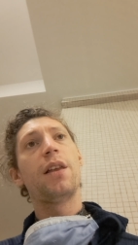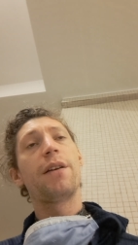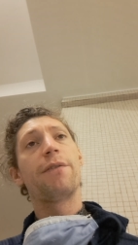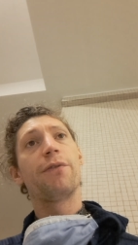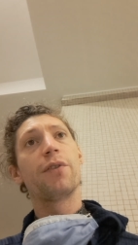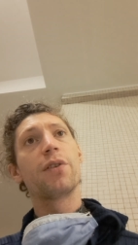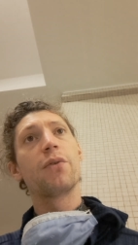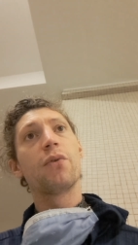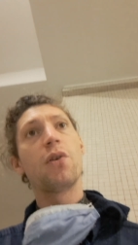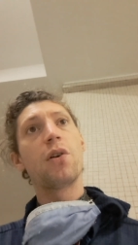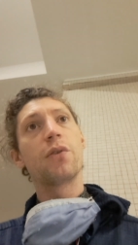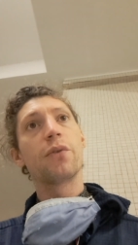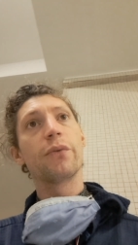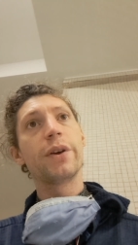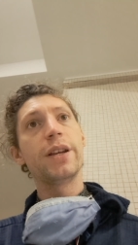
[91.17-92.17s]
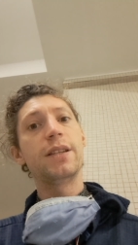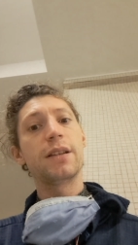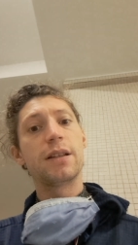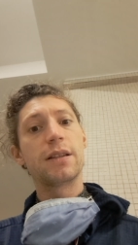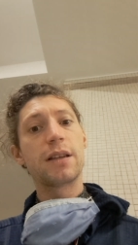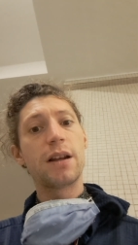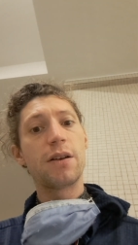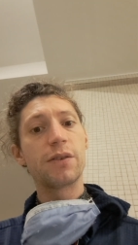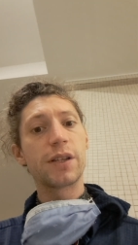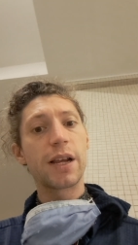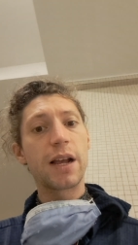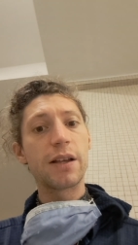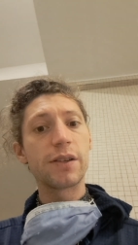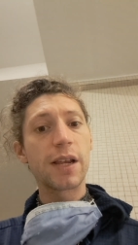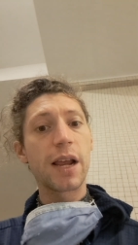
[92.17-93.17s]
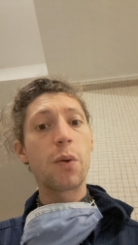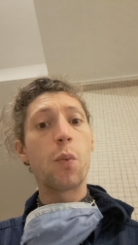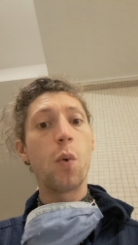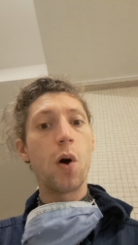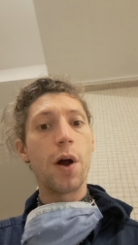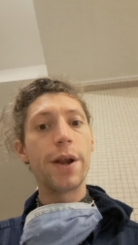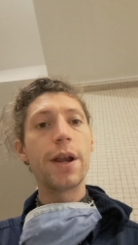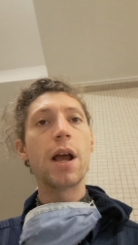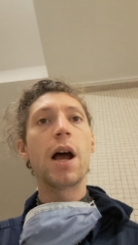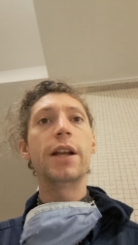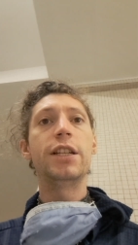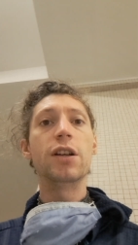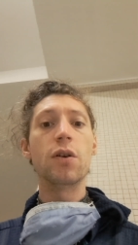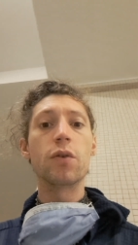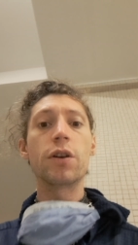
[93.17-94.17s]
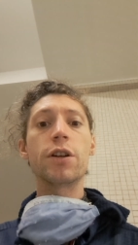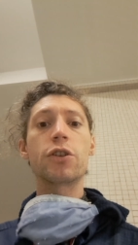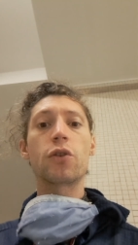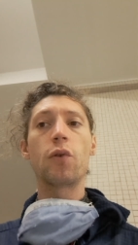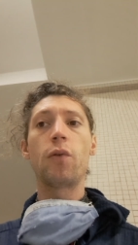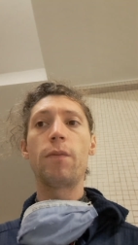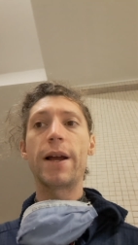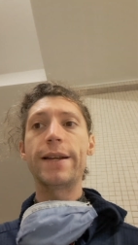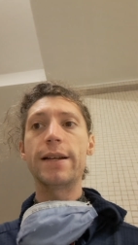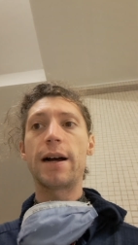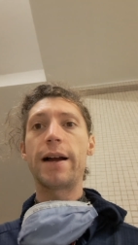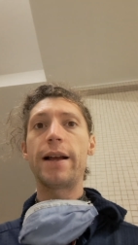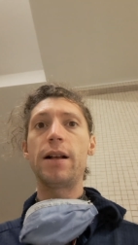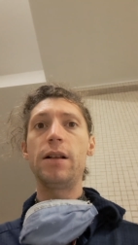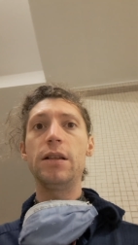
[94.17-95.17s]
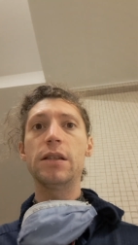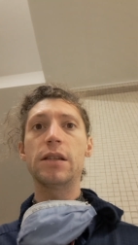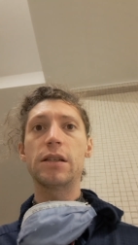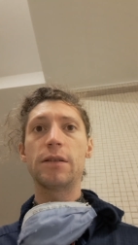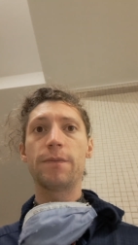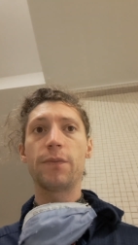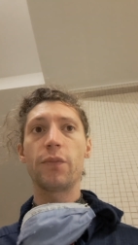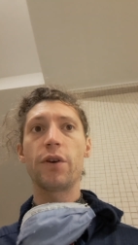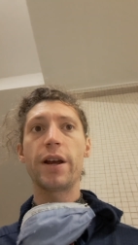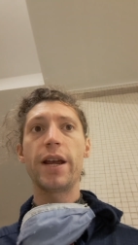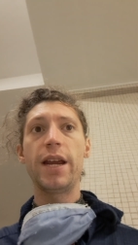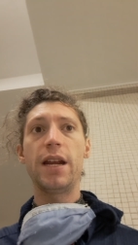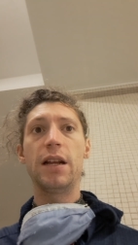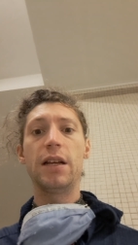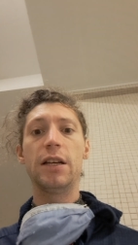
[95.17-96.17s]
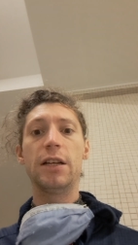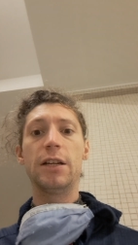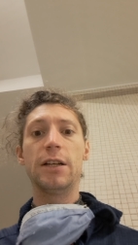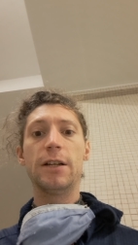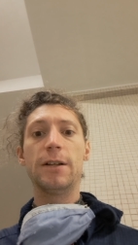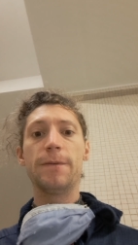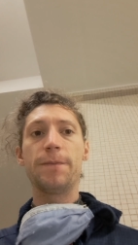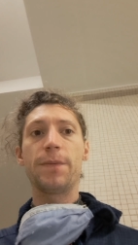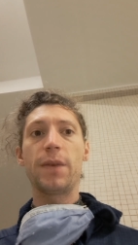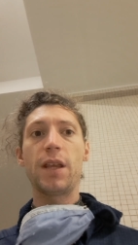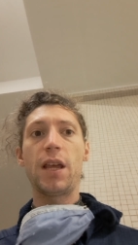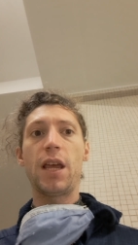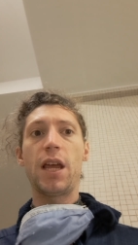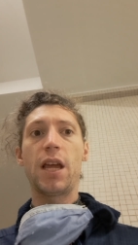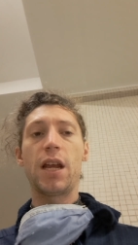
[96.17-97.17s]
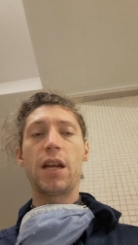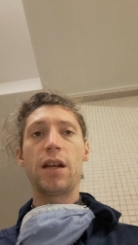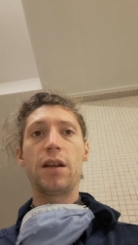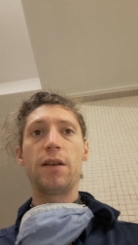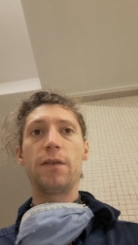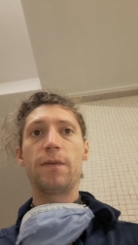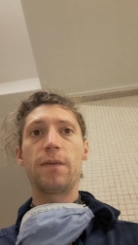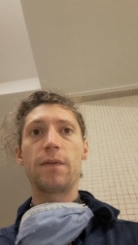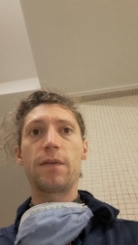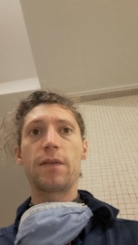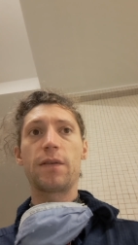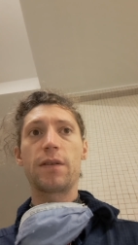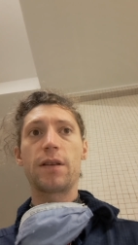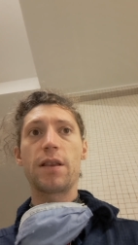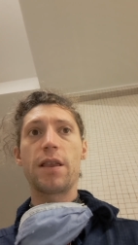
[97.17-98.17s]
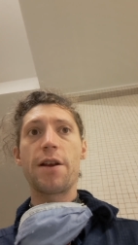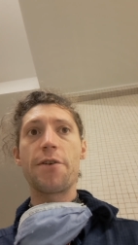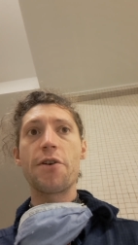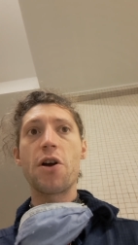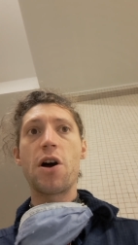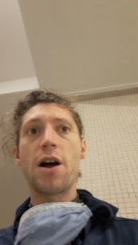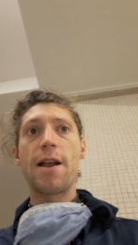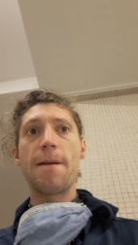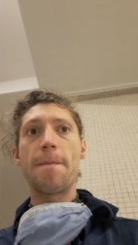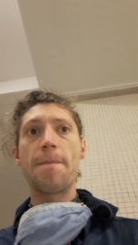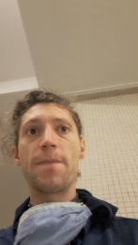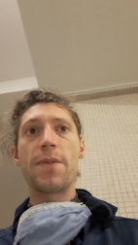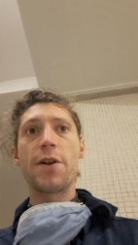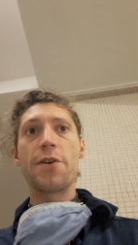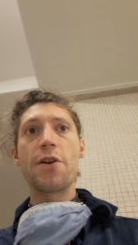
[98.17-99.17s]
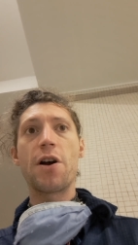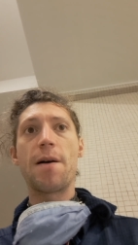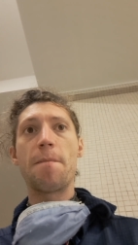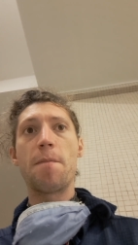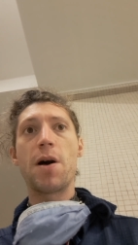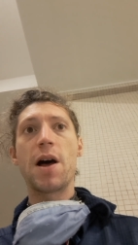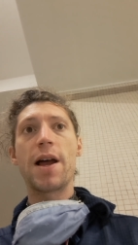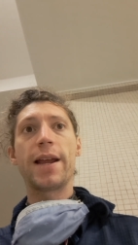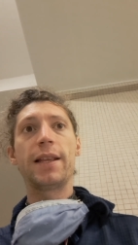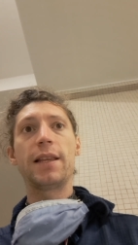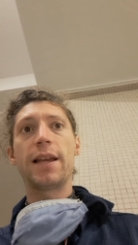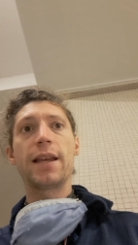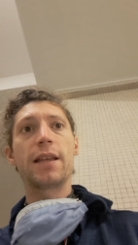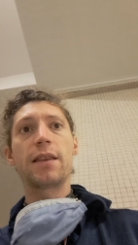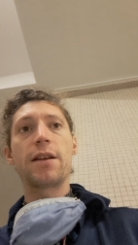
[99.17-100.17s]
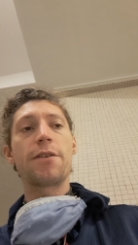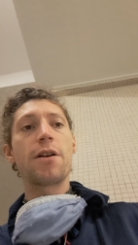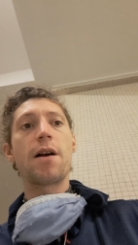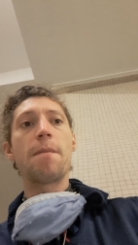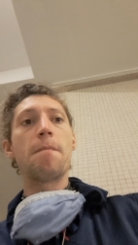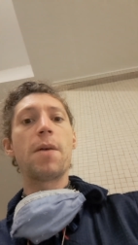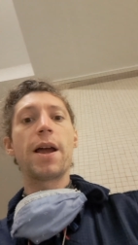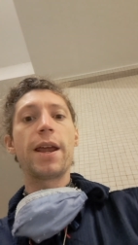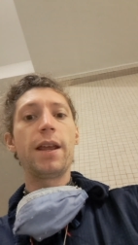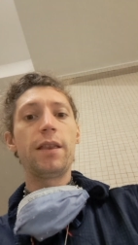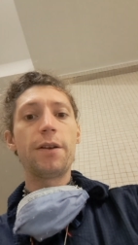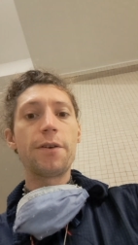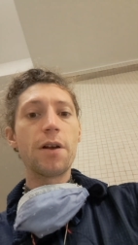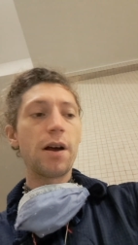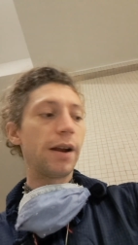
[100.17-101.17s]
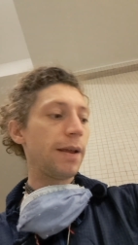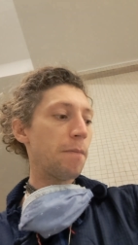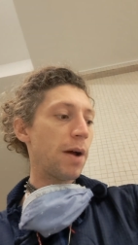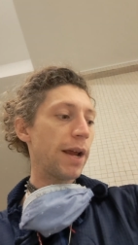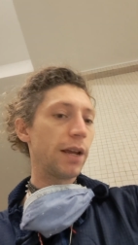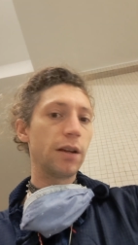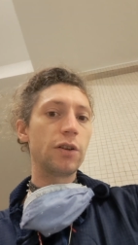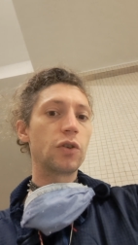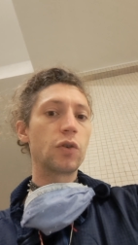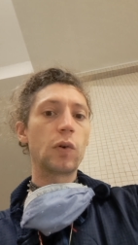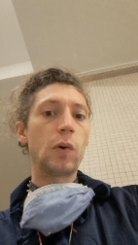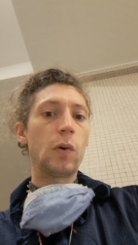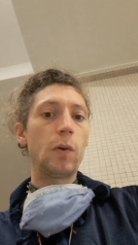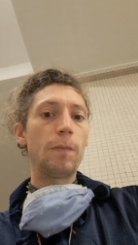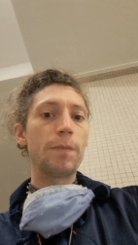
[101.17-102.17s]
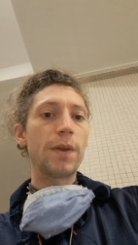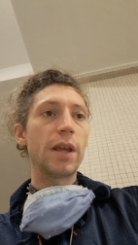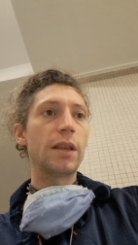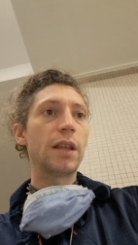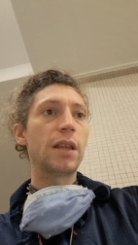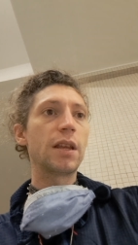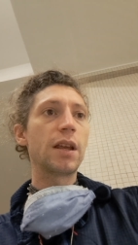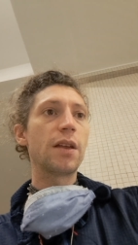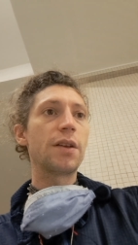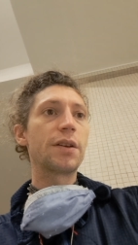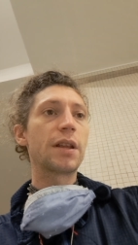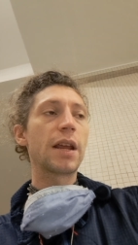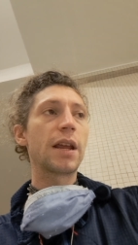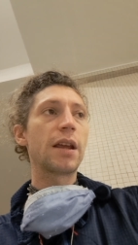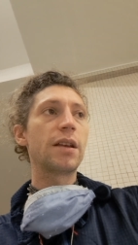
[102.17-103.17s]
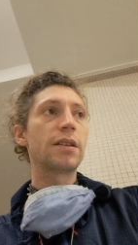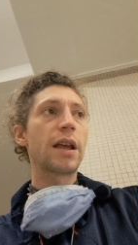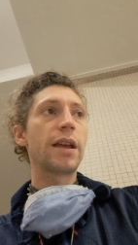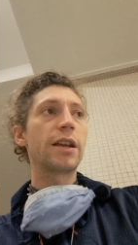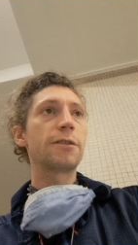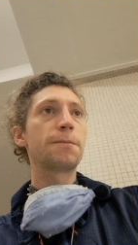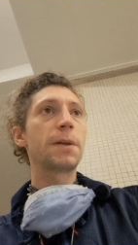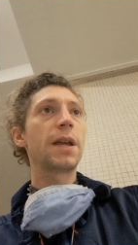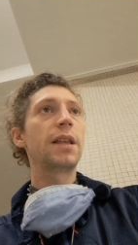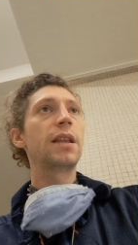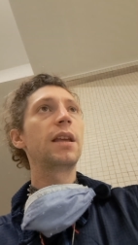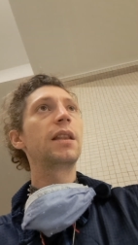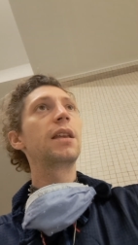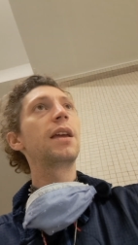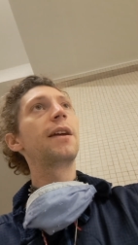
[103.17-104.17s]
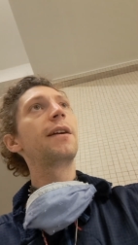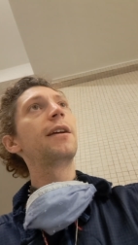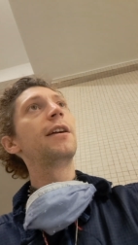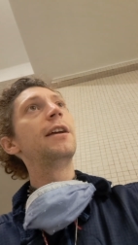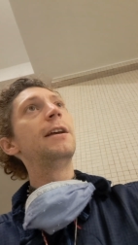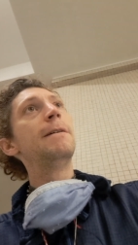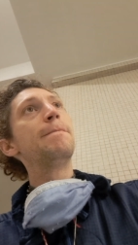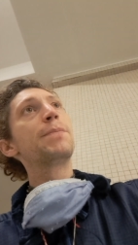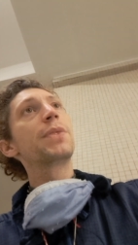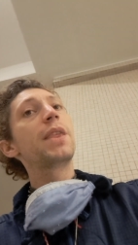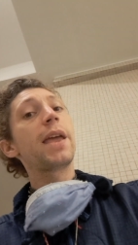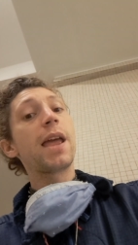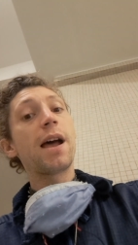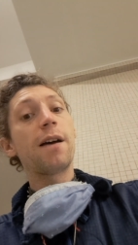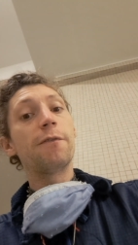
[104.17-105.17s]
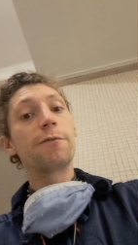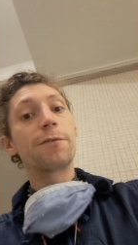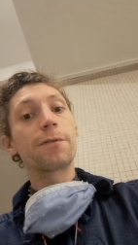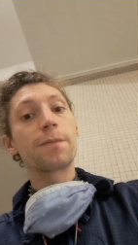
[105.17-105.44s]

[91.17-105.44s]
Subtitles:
for the wrong reasons. And I was like, one, I don't control my dials, right? And they're not mine. They're not in my control. And then the other thing is, I explained that they have,